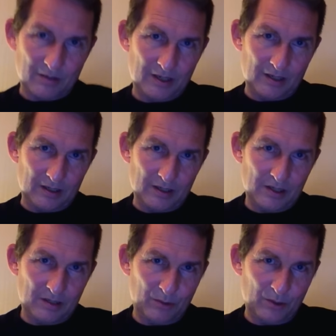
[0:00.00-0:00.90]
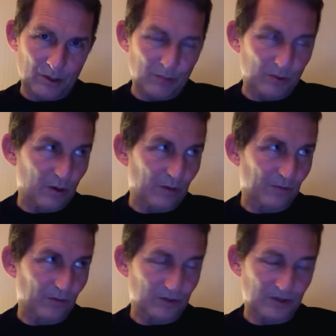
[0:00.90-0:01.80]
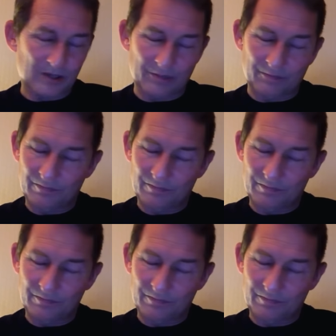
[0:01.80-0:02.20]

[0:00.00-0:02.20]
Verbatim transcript: Keele is the municipal golf course, as I